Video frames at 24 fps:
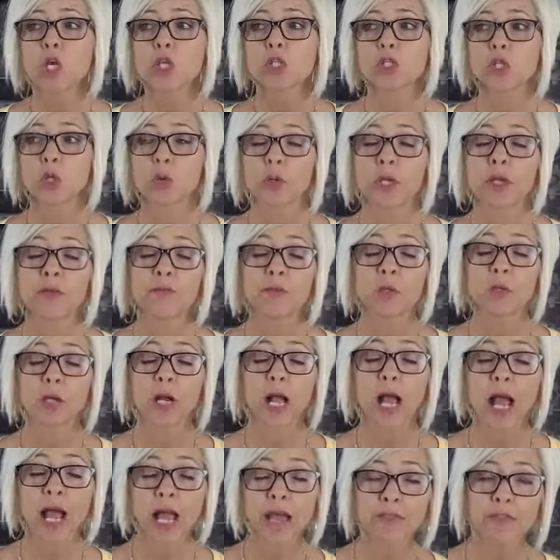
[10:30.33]
So if
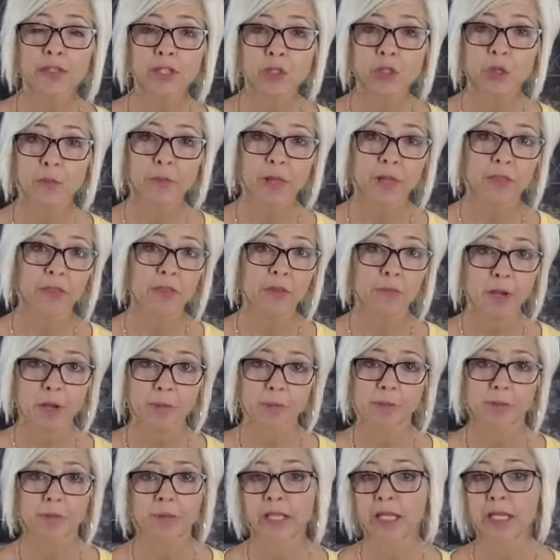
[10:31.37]
you're on the Trim Healthy
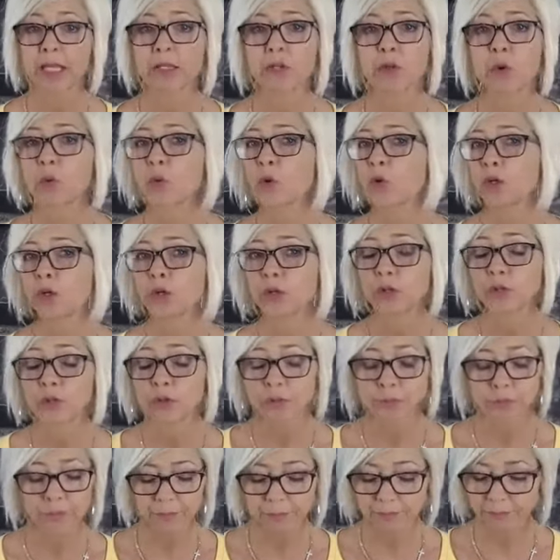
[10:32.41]
Mama plan, or
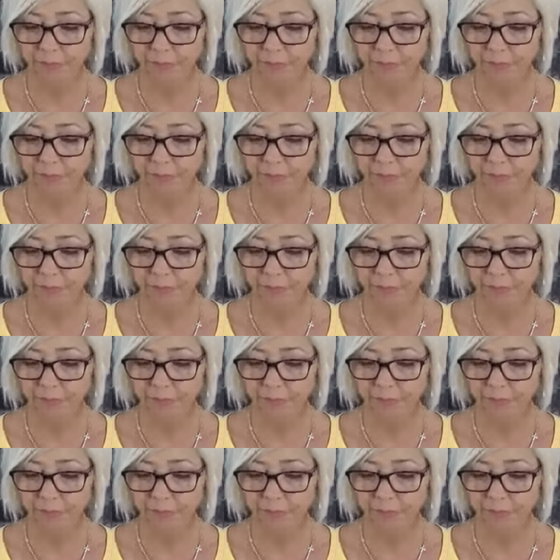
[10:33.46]
you